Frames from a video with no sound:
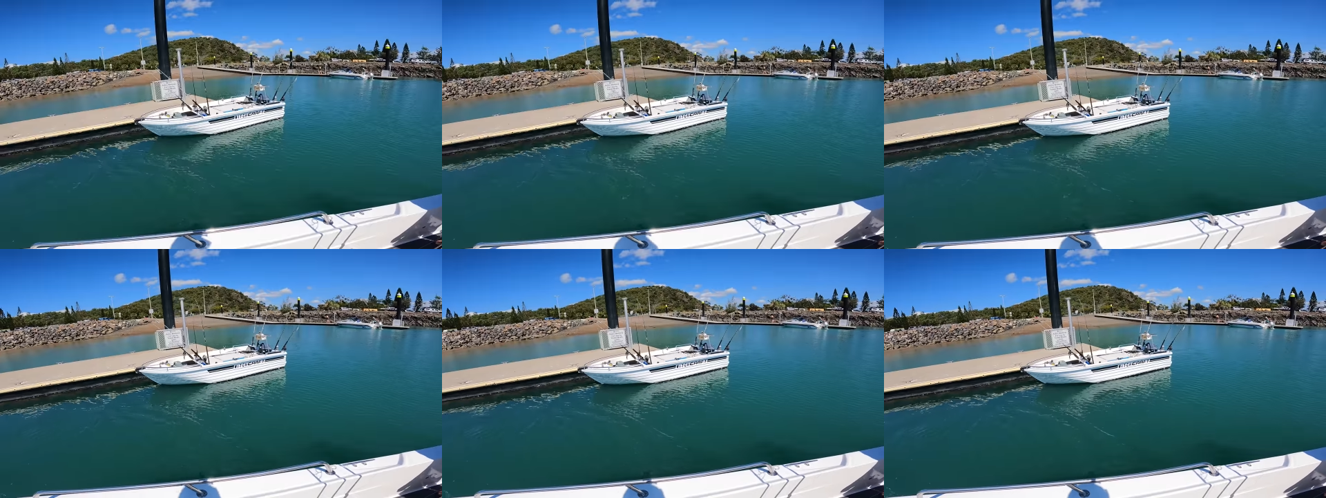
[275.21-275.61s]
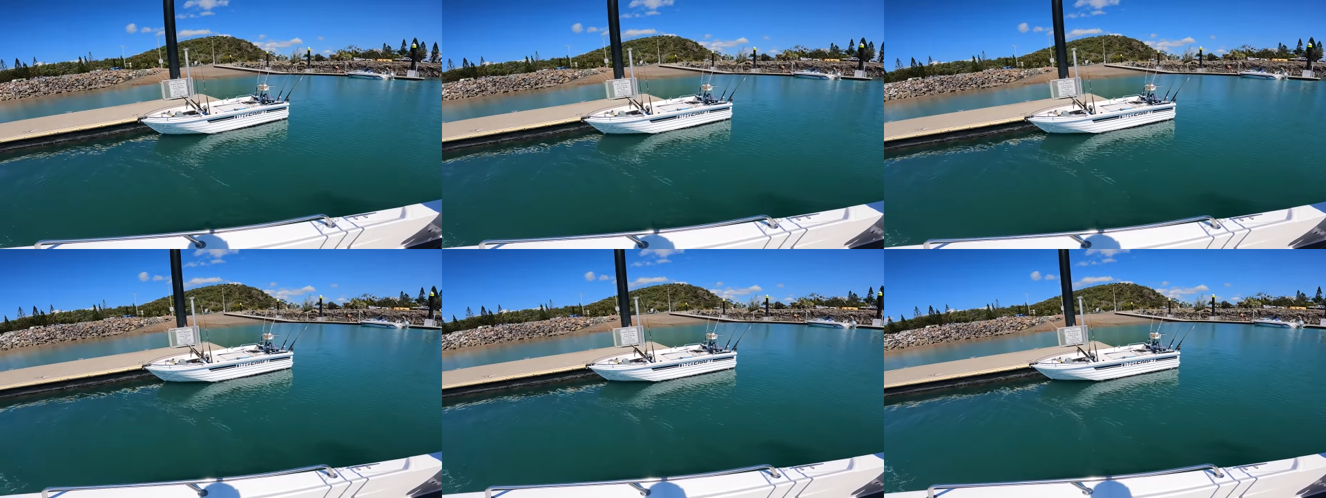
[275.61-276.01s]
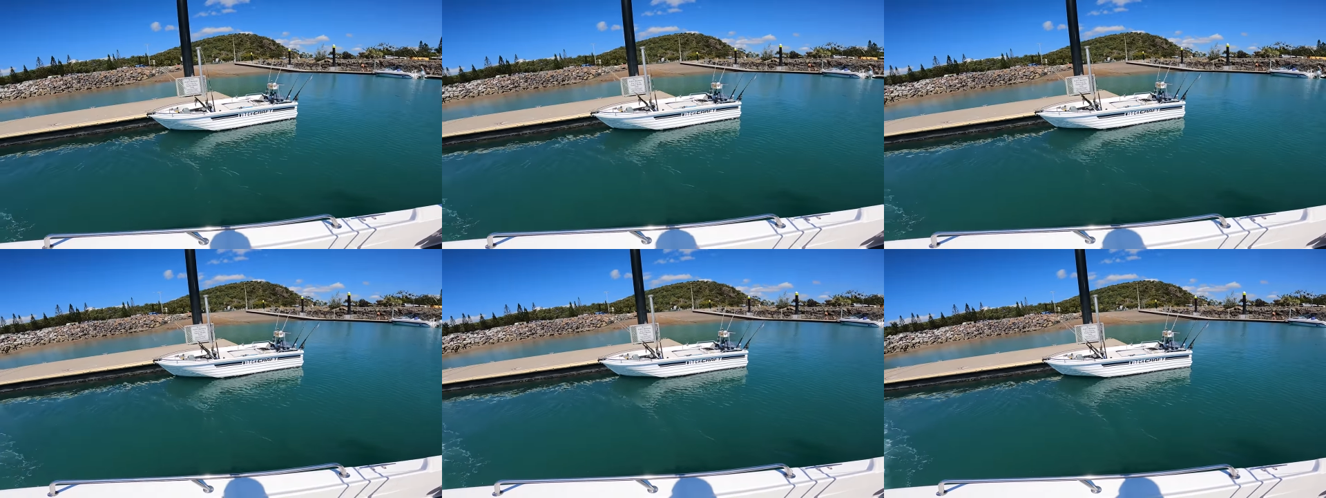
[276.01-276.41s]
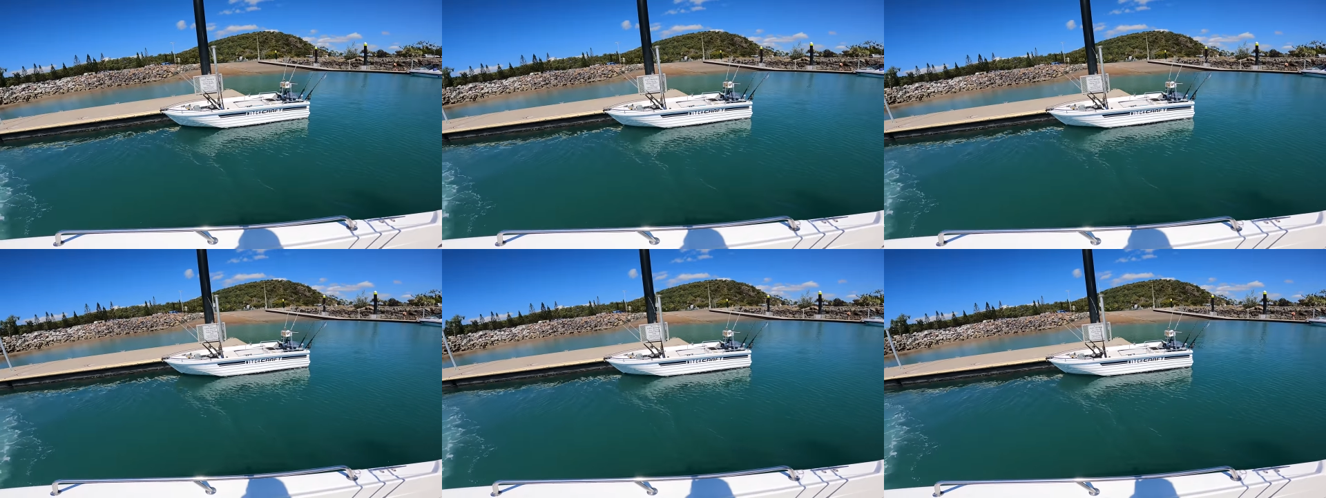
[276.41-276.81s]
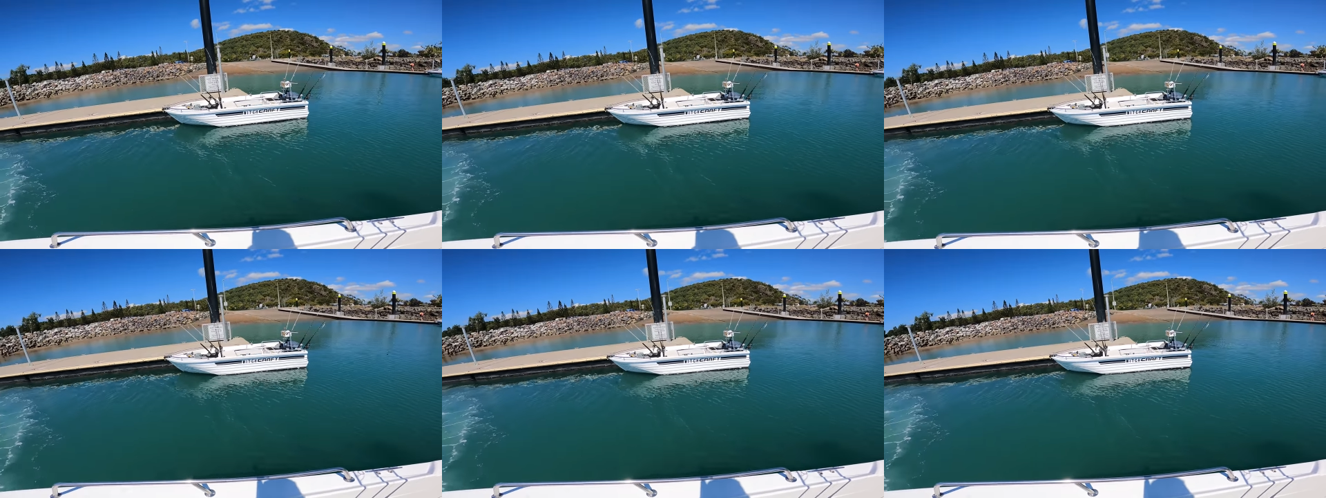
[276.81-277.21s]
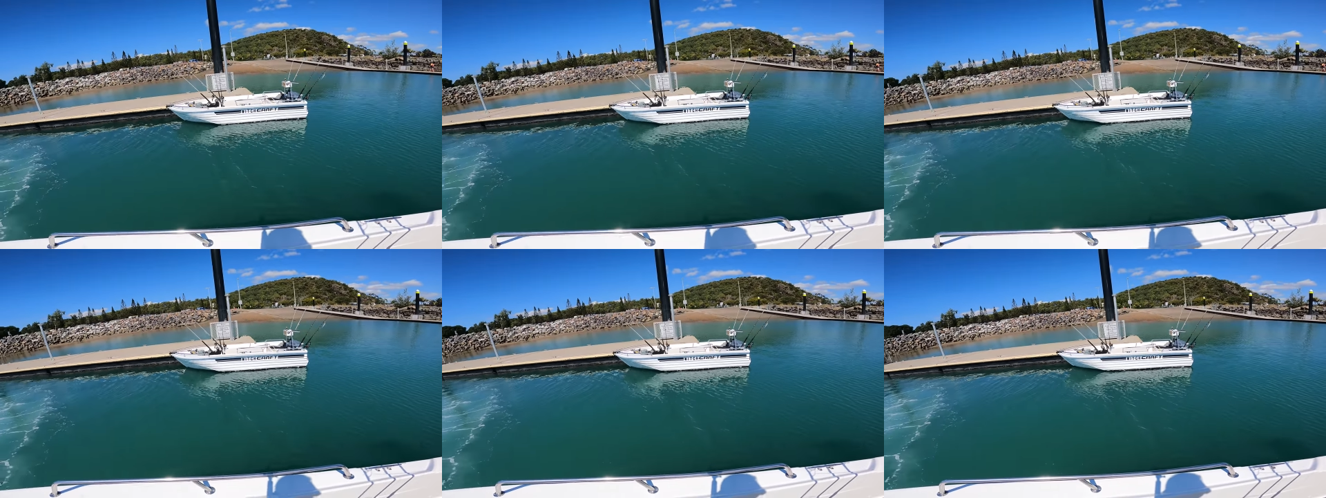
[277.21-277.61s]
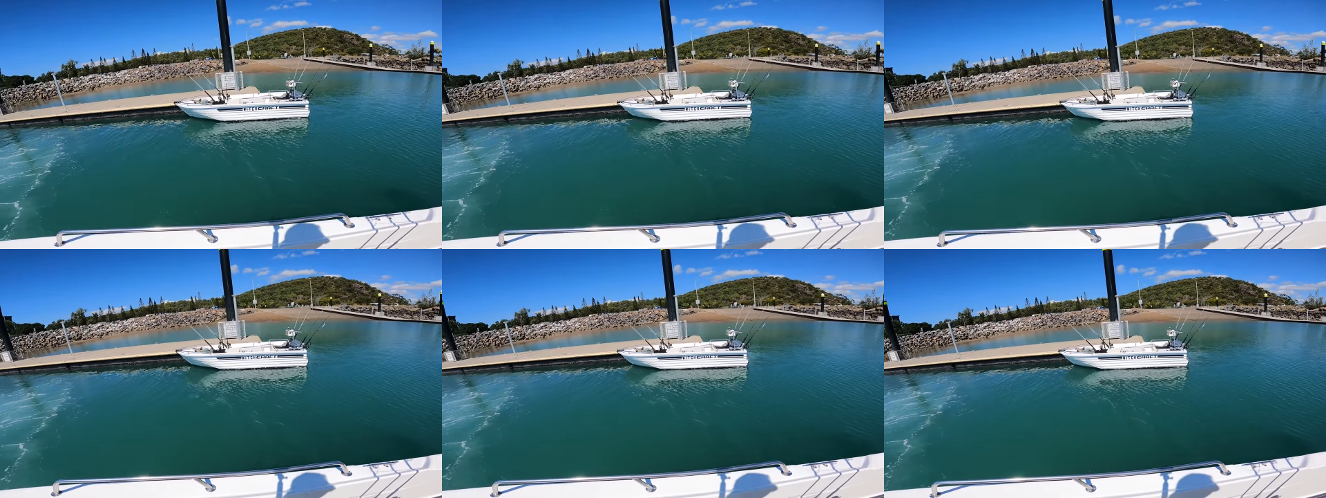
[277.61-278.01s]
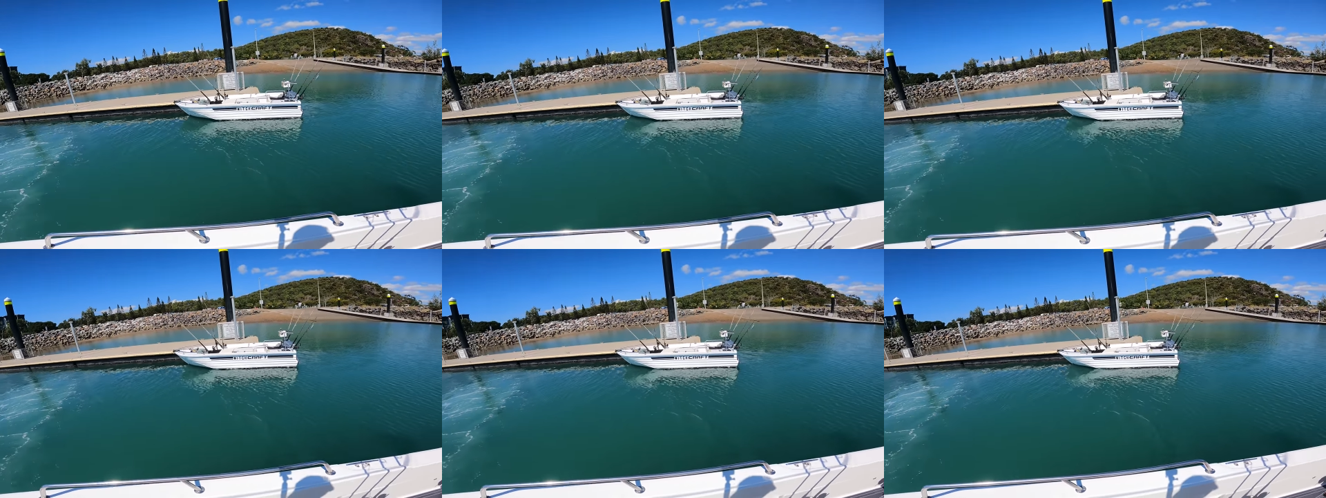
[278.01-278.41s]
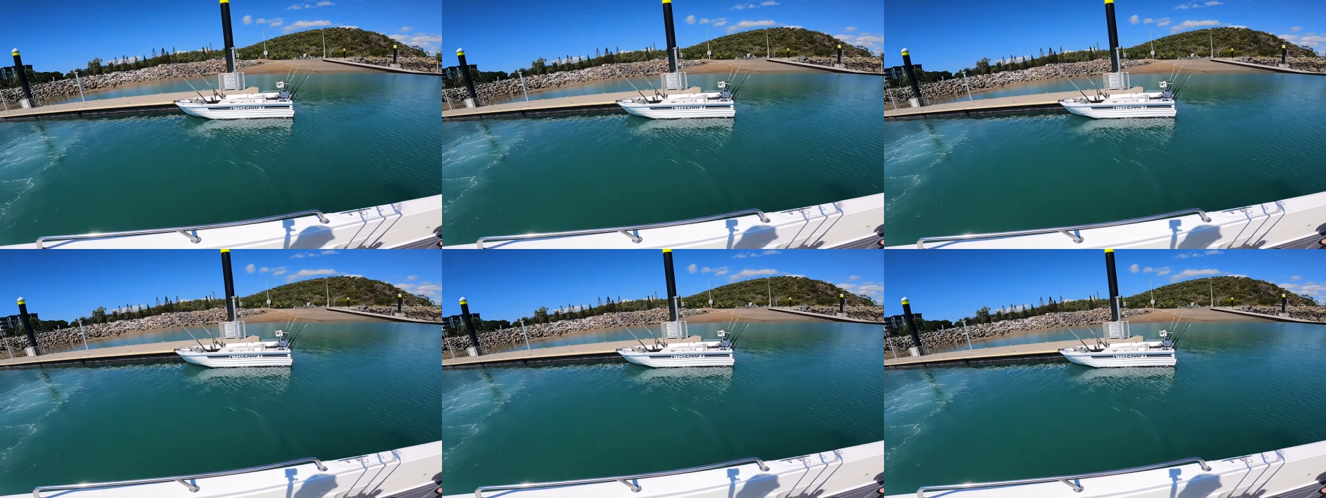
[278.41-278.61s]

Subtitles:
No face is visible, so there are no lips to read.